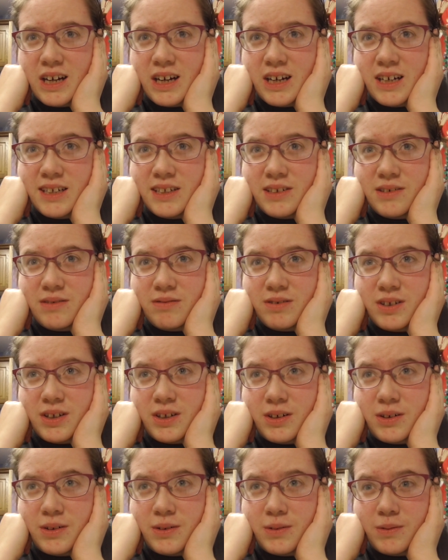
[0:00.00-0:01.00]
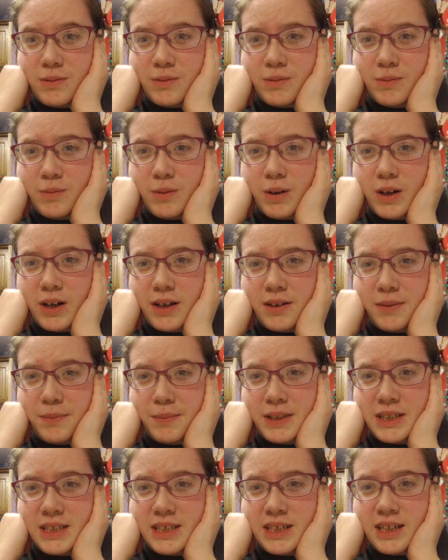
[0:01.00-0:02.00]
I don't know what
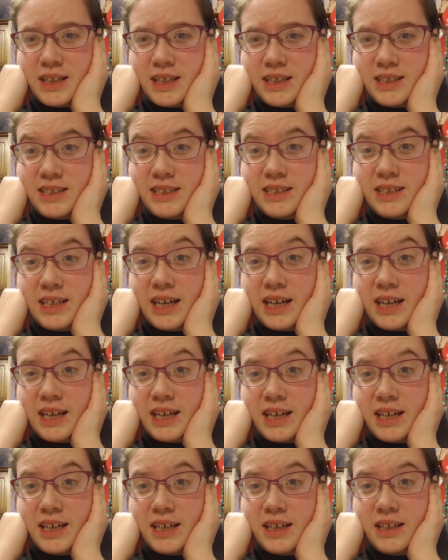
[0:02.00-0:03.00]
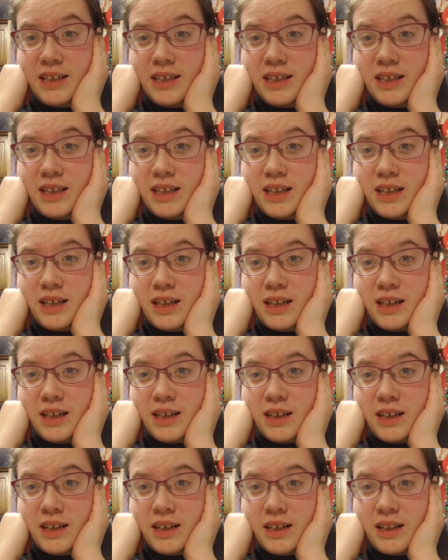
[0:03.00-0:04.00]
I'd particularly say
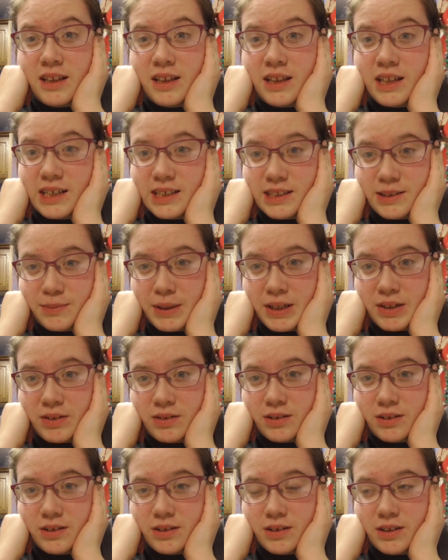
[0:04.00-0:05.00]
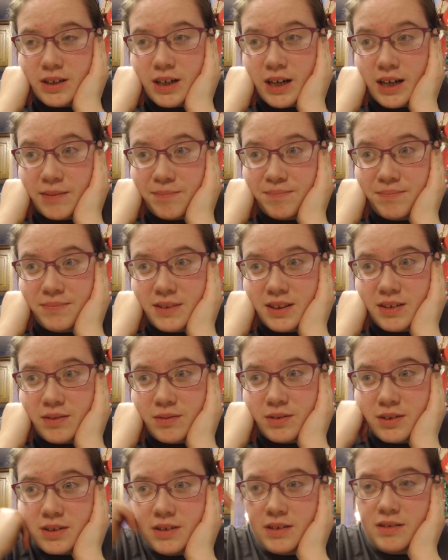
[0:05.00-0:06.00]
that smell. Uh,
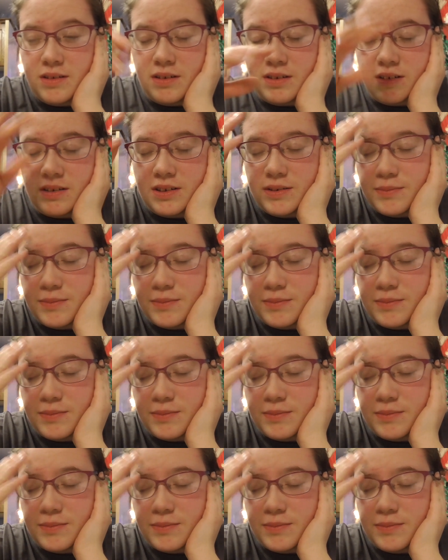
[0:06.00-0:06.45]
not